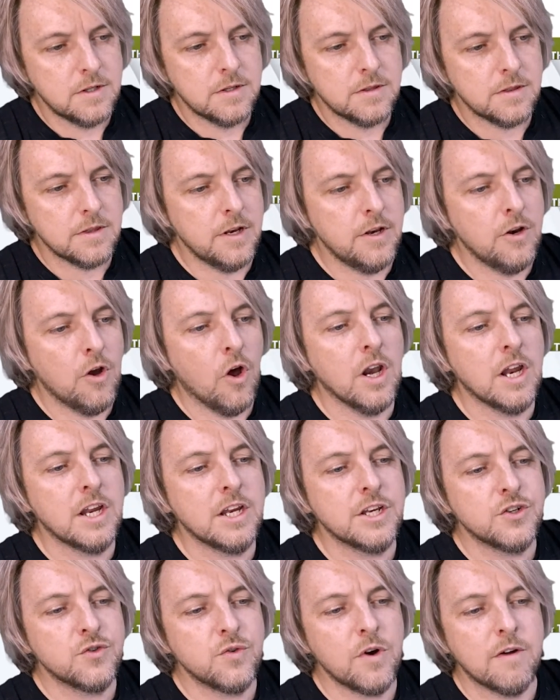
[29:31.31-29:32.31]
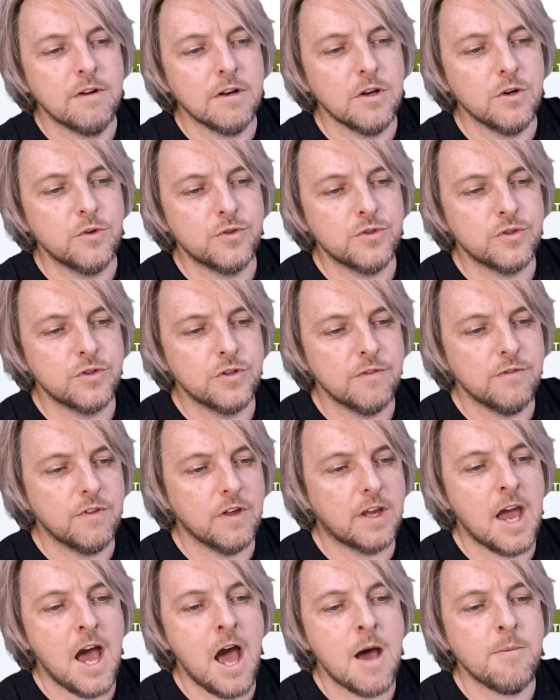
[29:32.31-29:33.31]
The knowledge revolution of the
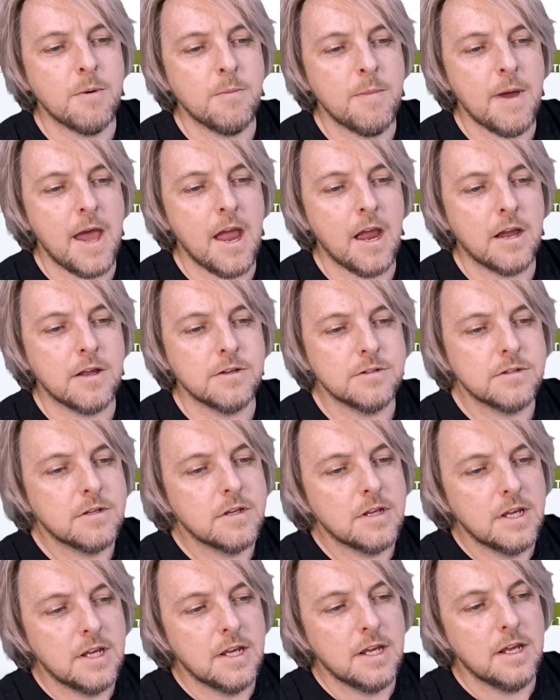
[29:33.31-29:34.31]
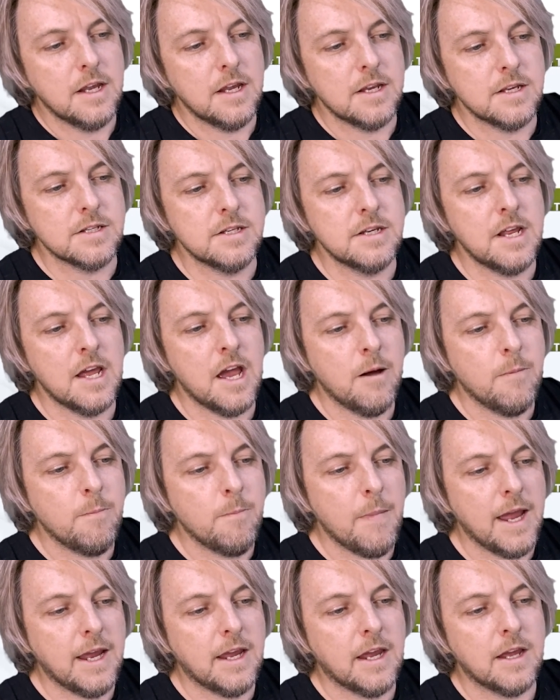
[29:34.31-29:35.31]
carpetbaggers is now
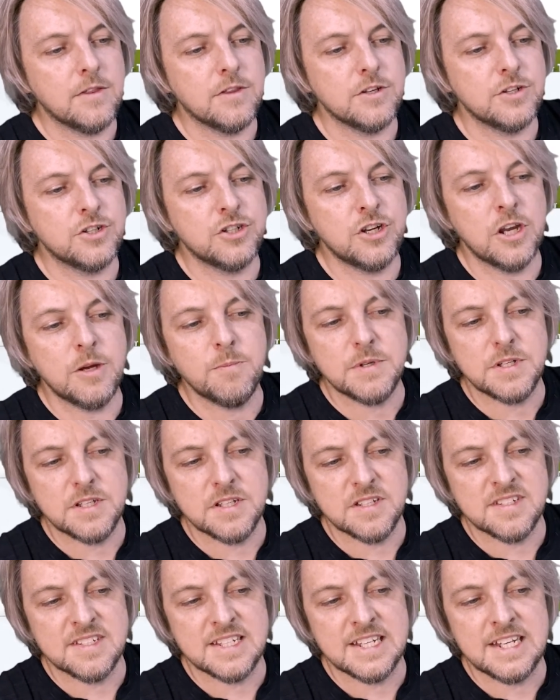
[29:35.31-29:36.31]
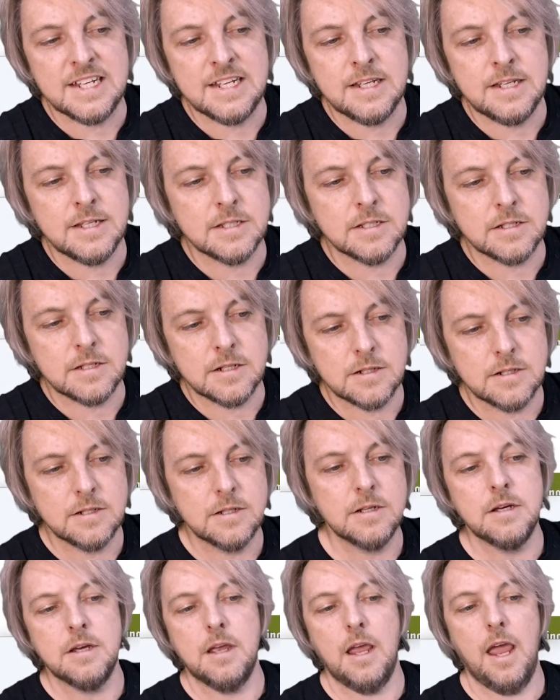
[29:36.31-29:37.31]
making the sheep diseased
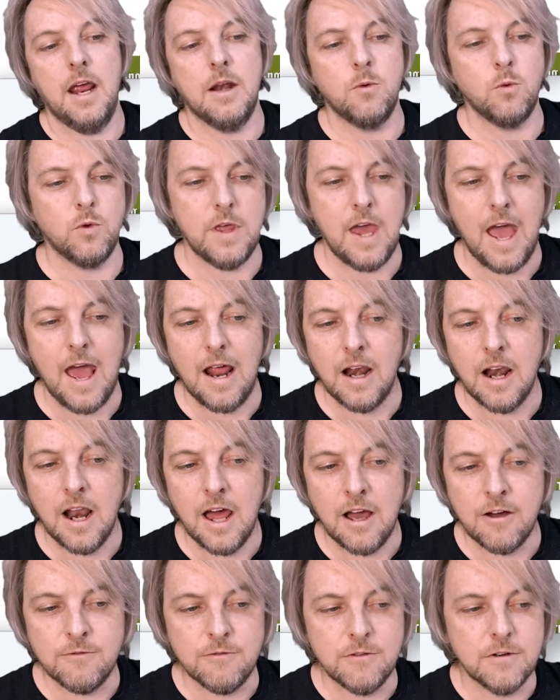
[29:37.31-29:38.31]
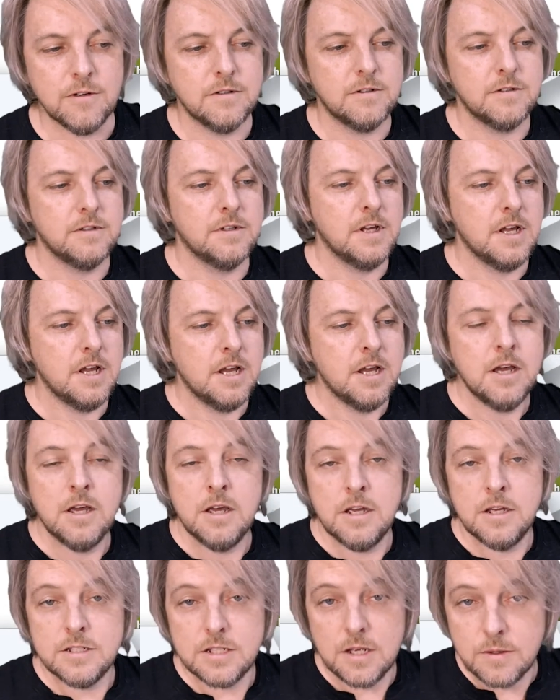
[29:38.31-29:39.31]
and without love.
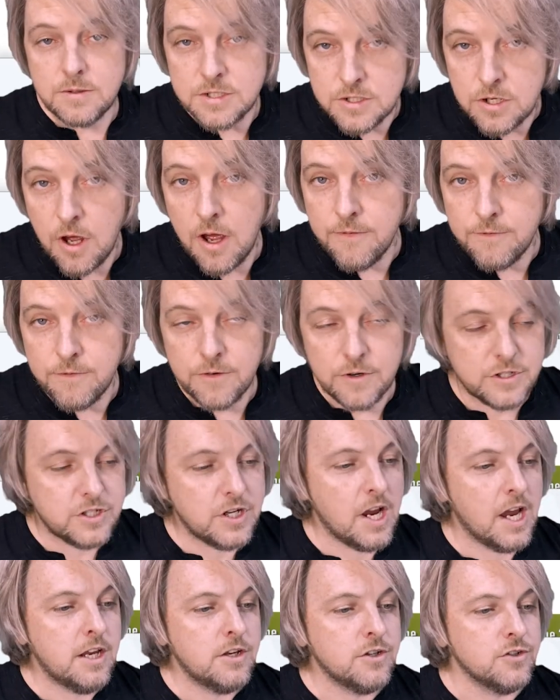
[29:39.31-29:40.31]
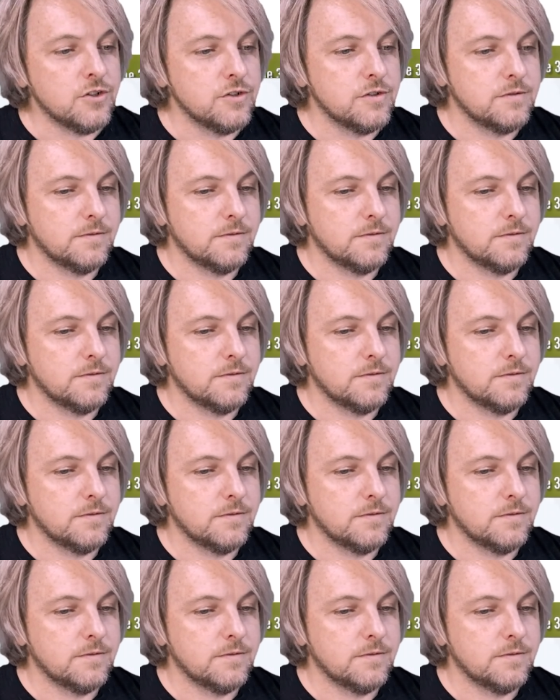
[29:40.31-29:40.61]
So it's time for a change.